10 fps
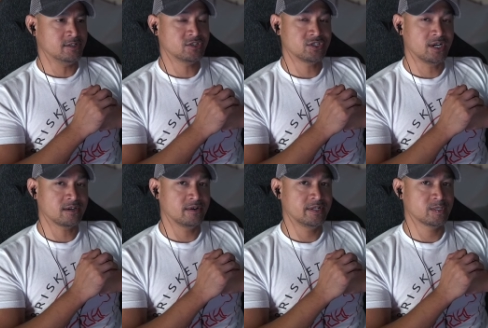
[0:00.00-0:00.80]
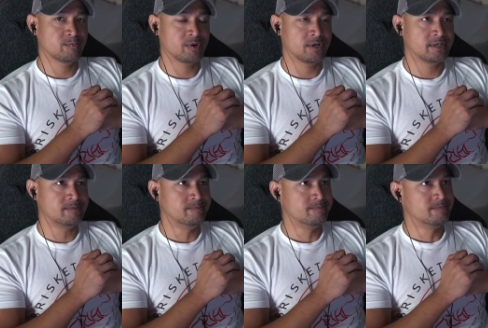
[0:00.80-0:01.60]
shock on his
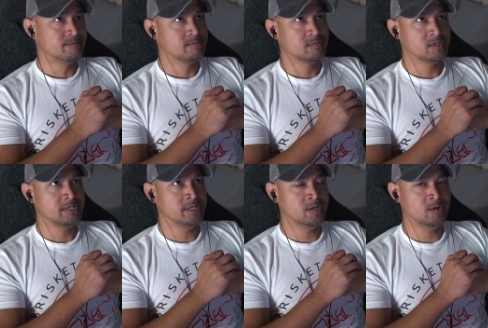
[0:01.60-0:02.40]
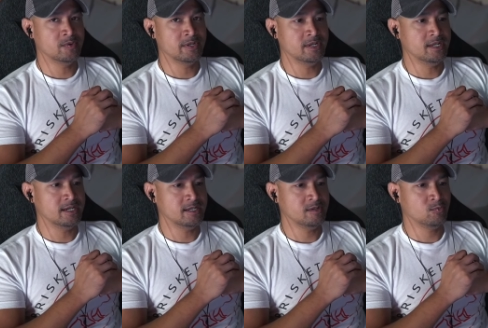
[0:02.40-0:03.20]
part, you know, and
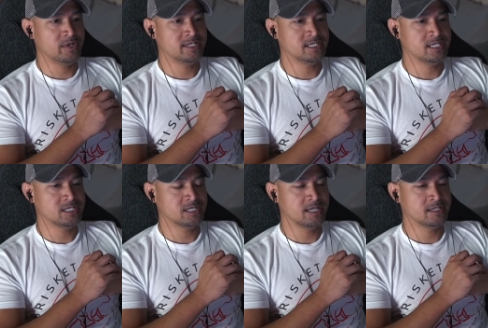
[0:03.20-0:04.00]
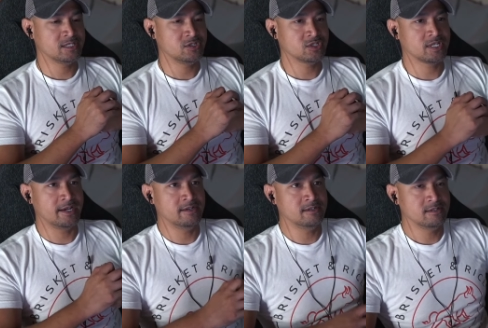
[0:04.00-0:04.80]
when he sees things, he just
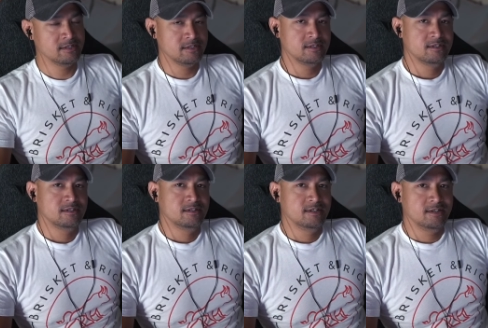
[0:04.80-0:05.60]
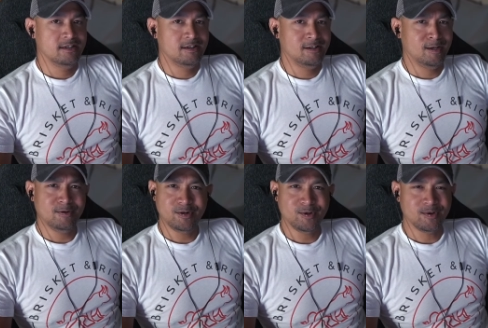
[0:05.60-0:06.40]
kind of, I
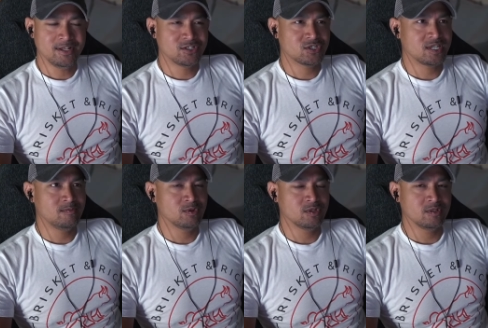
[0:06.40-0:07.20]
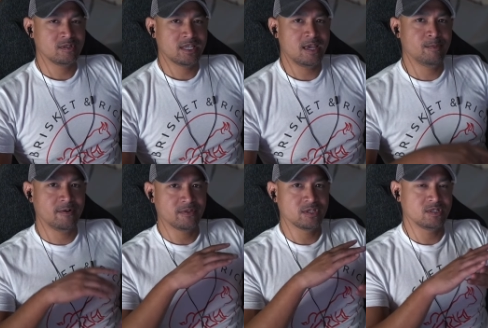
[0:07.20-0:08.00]
don't know, it just came
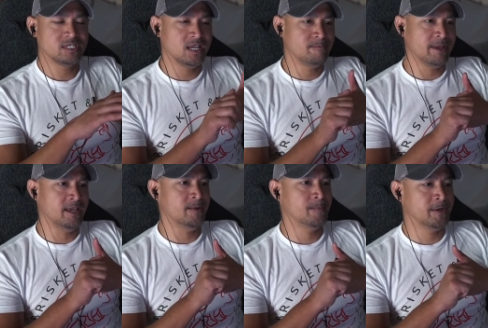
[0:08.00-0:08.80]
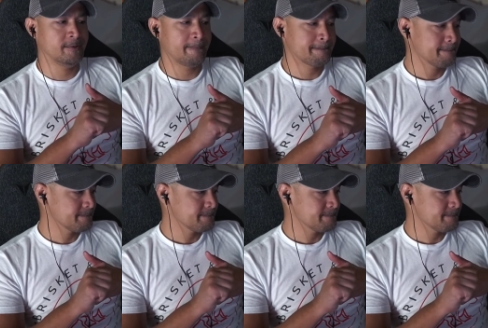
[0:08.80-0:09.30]
off a little deadpan. But